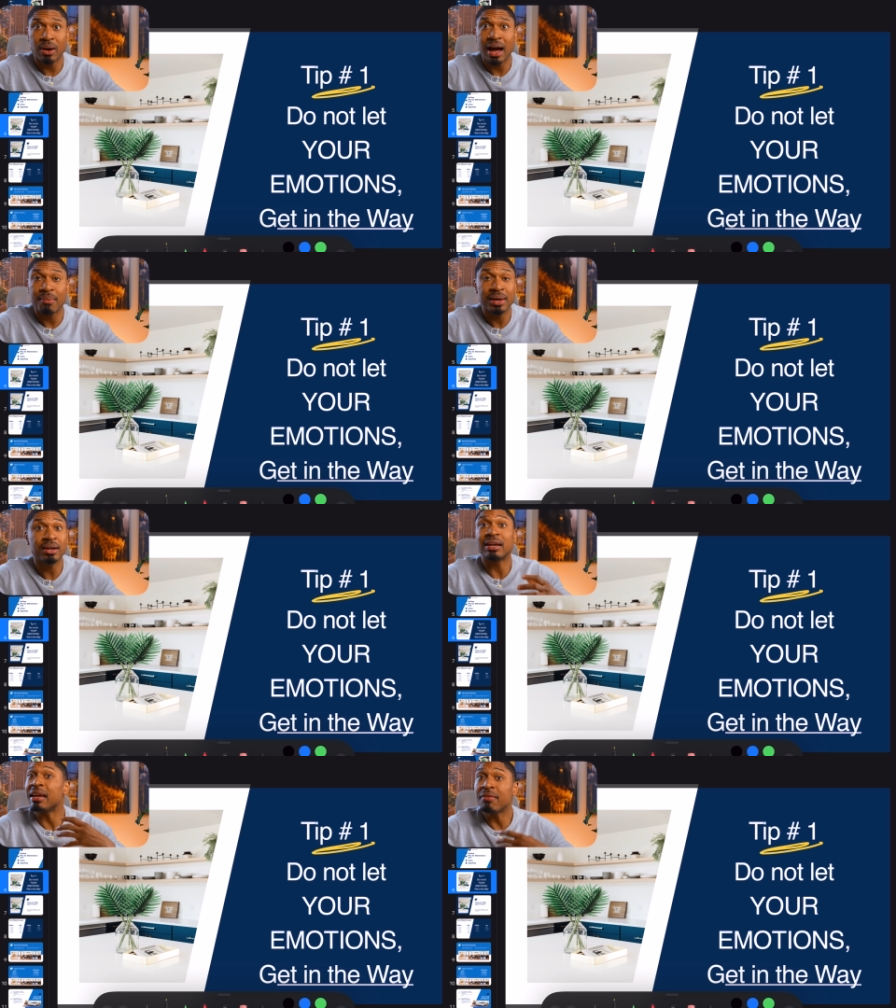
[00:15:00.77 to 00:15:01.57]
why I'm
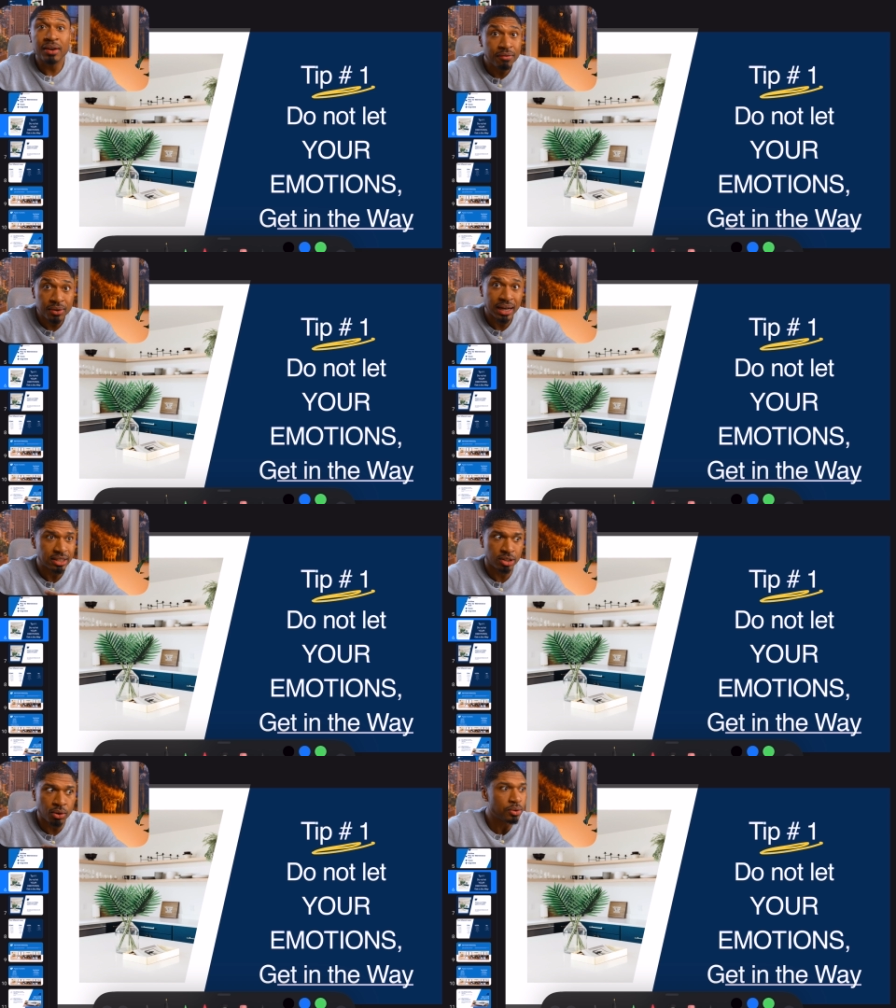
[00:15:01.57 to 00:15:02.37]
here. Even if you guys
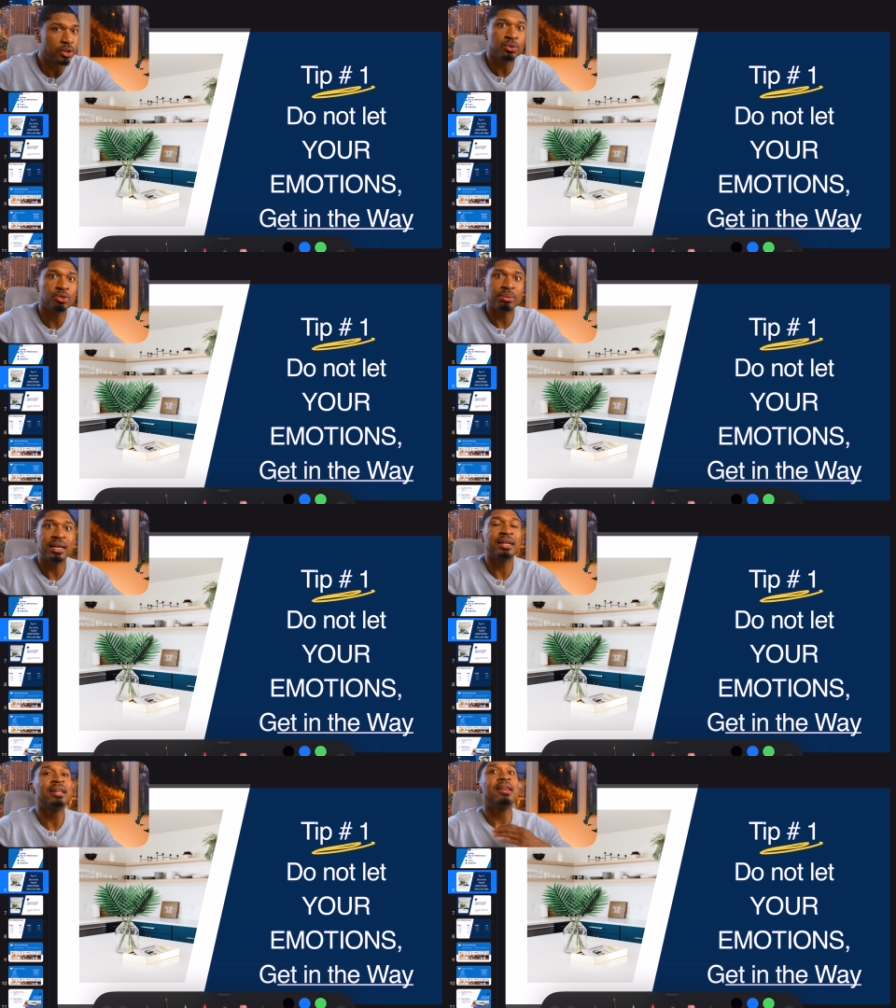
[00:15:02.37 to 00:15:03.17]
don't use
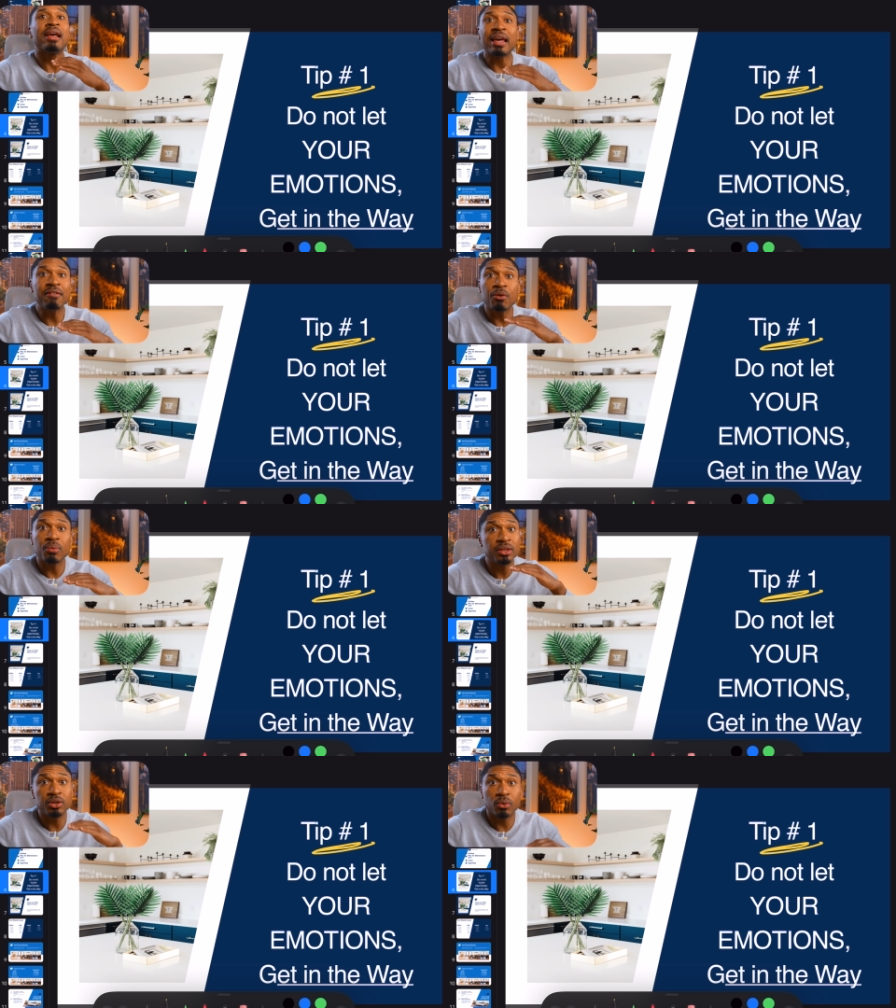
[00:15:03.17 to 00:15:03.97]
me, even
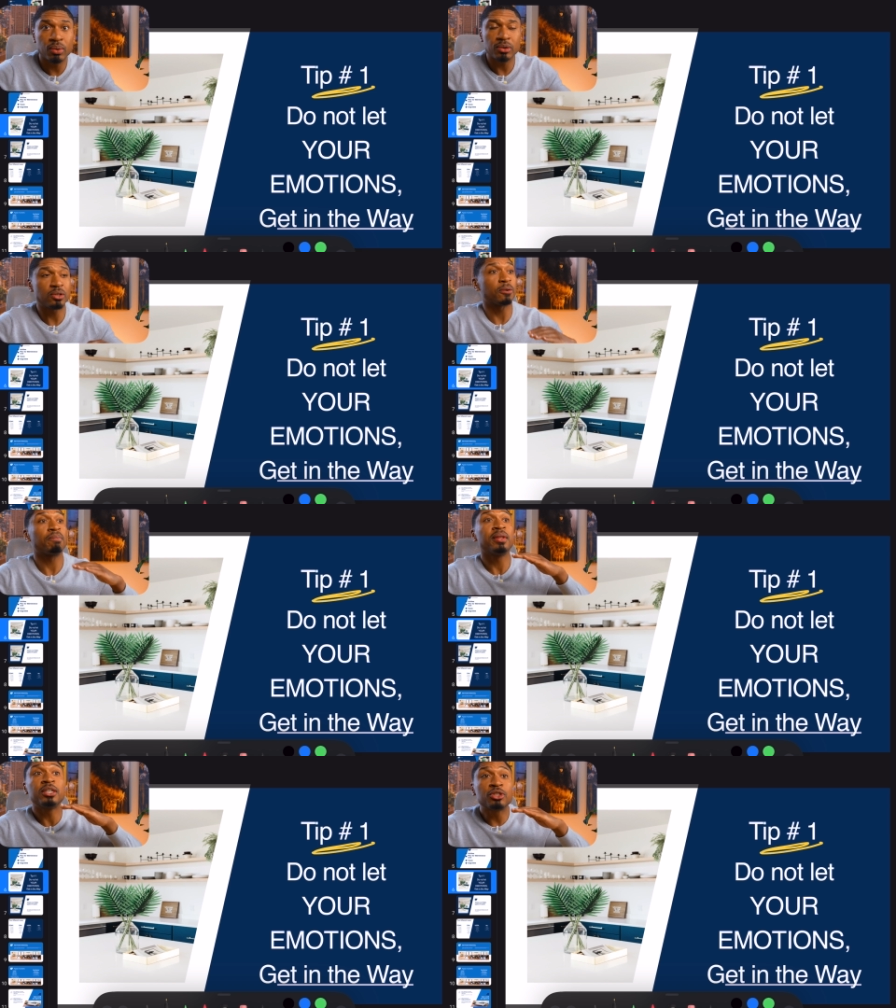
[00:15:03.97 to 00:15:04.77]
with your realtor,
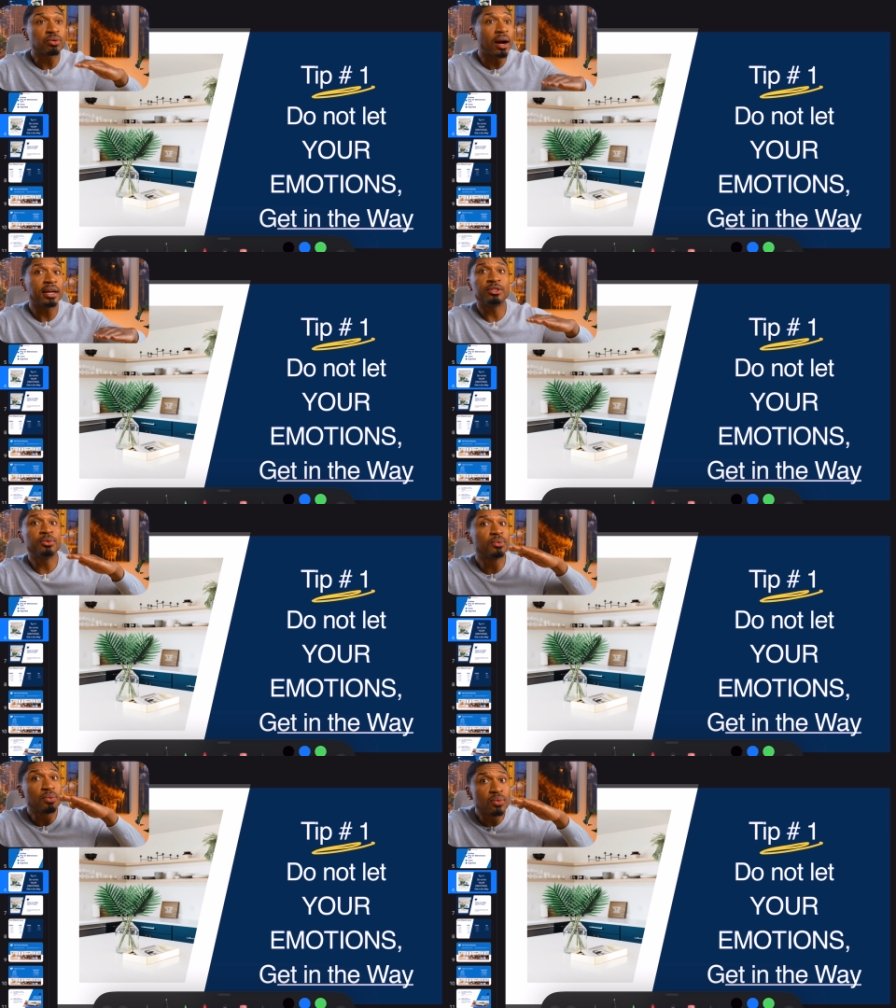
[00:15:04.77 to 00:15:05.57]
try to
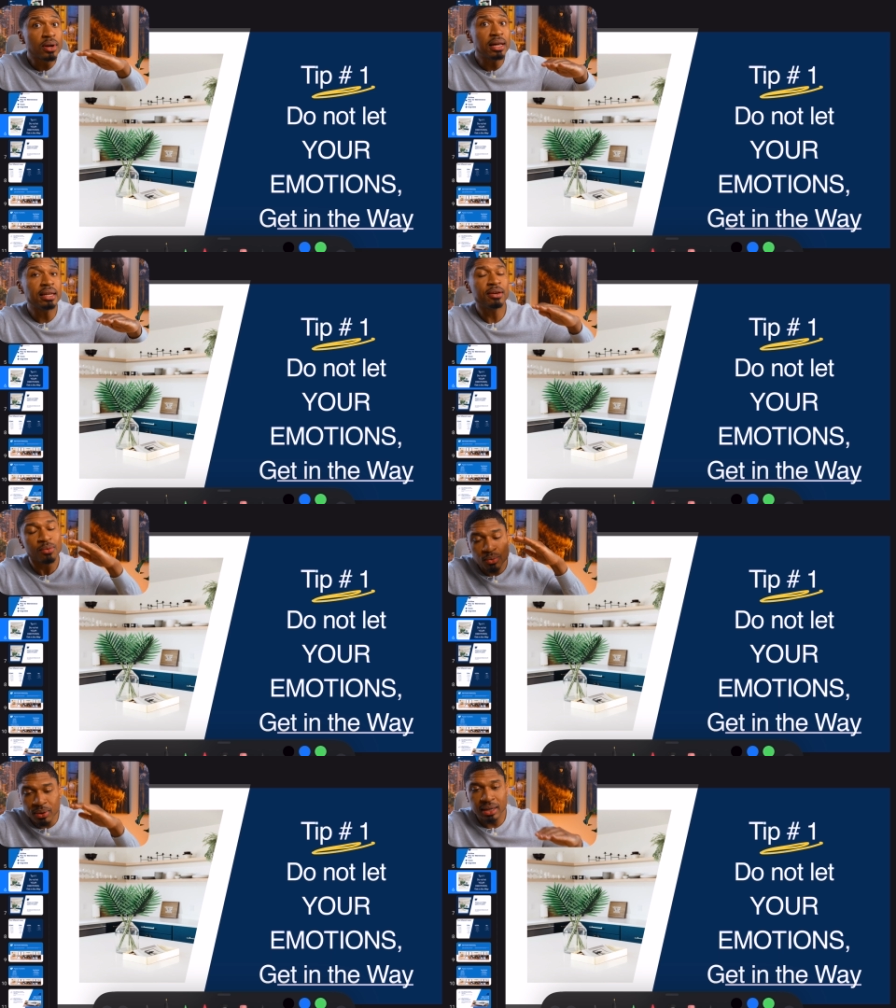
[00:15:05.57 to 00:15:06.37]

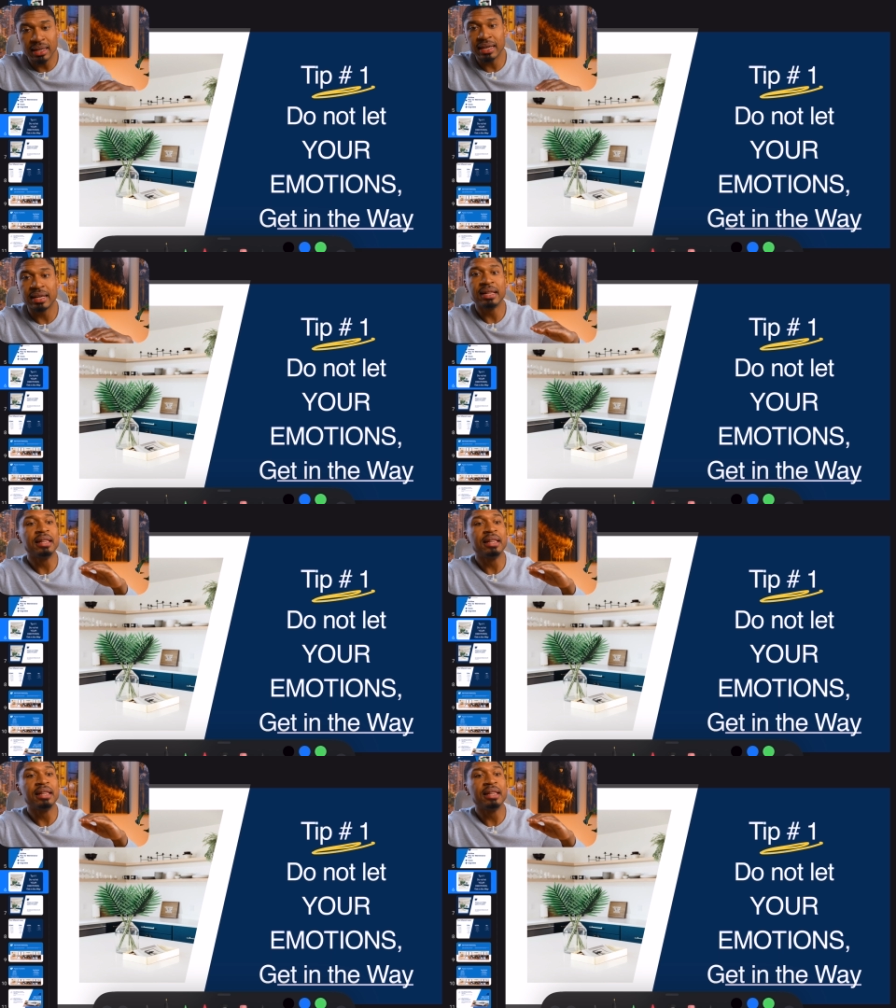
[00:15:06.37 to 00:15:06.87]
really